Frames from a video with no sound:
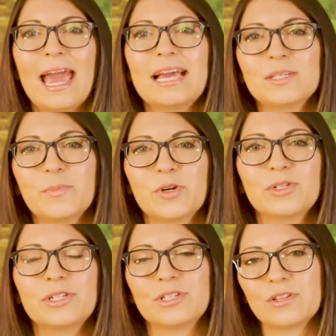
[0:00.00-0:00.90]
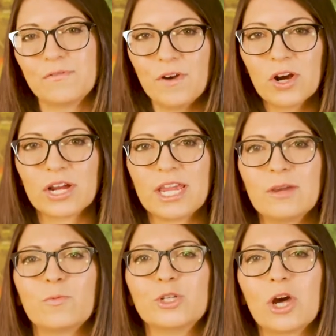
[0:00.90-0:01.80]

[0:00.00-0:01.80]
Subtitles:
as opposed to Safari, which